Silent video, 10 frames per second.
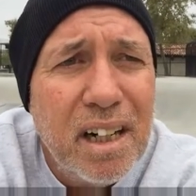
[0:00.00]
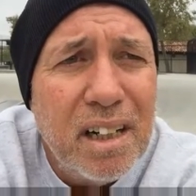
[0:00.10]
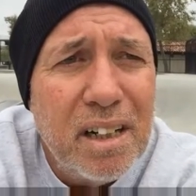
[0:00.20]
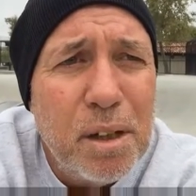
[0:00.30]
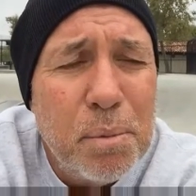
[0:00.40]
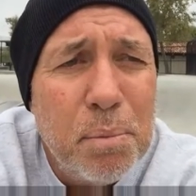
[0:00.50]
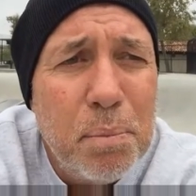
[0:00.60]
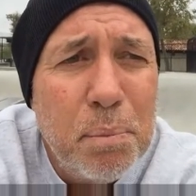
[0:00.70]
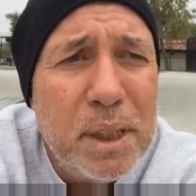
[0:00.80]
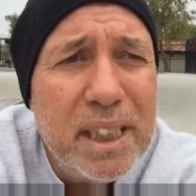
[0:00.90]

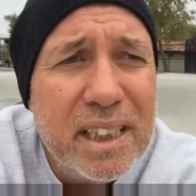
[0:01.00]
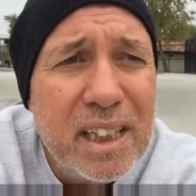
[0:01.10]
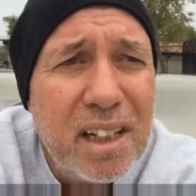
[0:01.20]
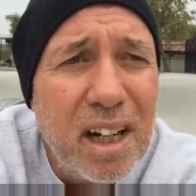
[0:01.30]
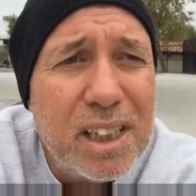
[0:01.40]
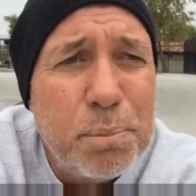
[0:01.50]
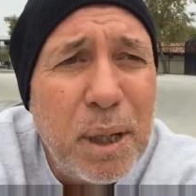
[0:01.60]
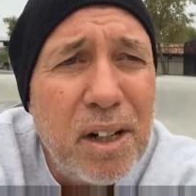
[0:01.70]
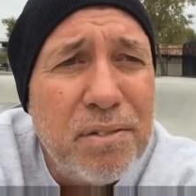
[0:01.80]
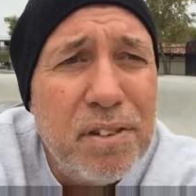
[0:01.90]
But God is
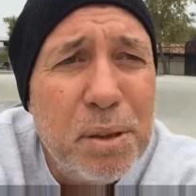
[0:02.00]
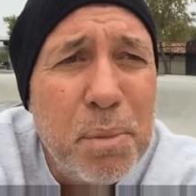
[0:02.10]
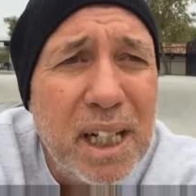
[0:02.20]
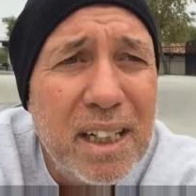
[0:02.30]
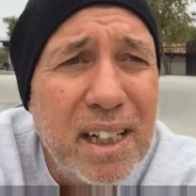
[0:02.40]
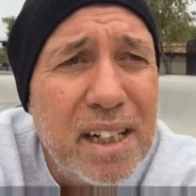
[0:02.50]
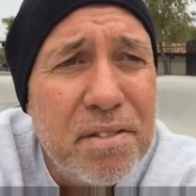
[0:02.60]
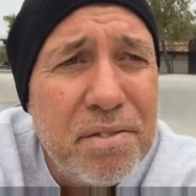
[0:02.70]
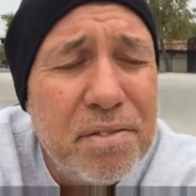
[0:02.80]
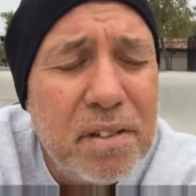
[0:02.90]
powerful in my
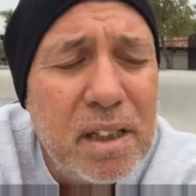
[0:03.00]
life.